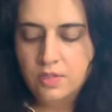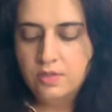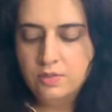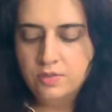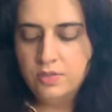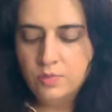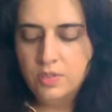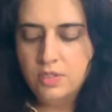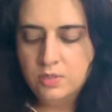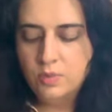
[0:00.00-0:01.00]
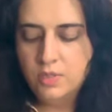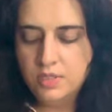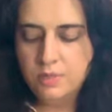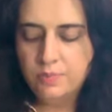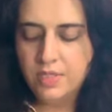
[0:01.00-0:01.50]
There's someone that's
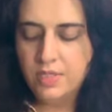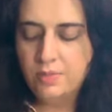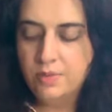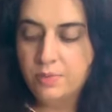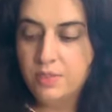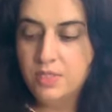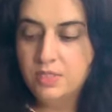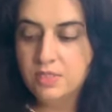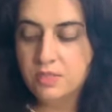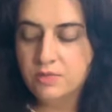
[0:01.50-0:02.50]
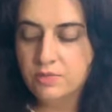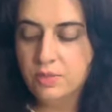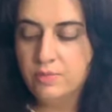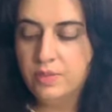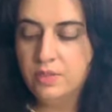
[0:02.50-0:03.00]
wanting to pick up the pieces and
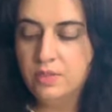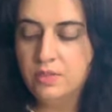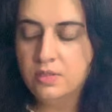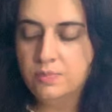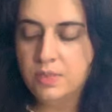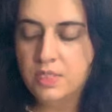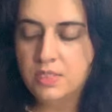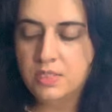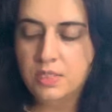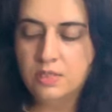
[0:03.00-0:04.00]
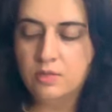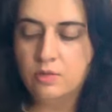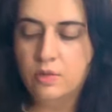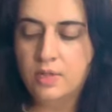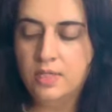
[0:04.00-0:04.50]
rebuild, but it's like they're
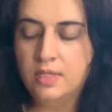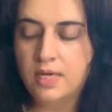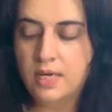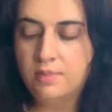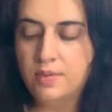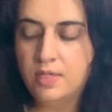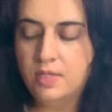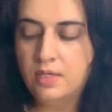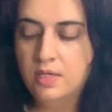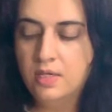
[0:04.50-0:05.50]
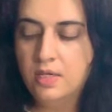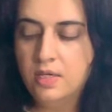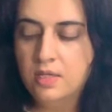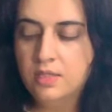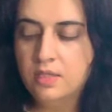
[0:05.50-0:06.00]
quite unhappy
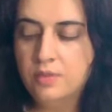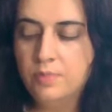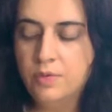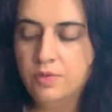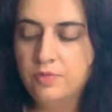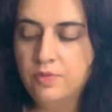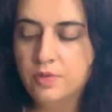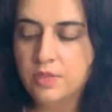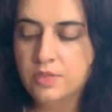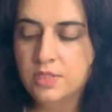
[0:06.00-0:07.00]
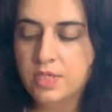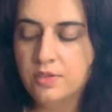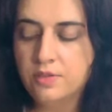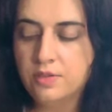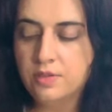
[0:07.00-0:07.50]
that the both of you are not
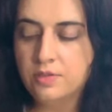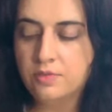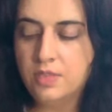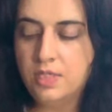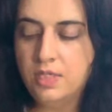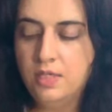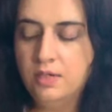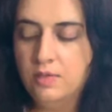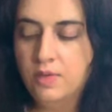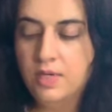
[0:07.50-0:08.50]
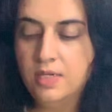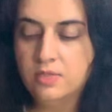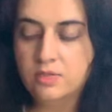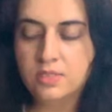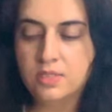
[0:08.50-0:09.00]
together in the 3D. Okay,
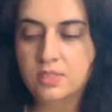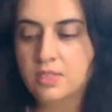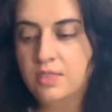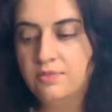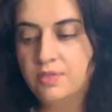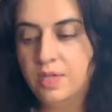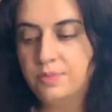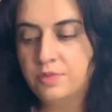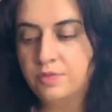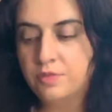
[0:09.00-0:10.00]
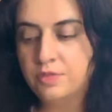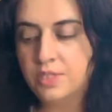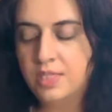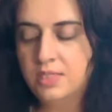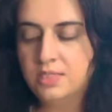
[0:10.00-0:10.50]
so it's like the Ten of Cups in reverse
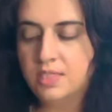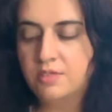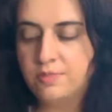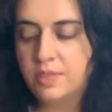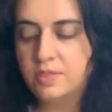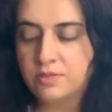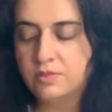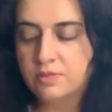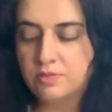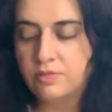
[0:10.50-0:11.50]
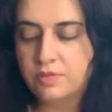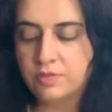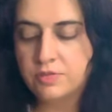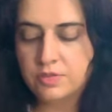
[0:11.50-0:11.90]
and the Ten of Pentacles in reverse.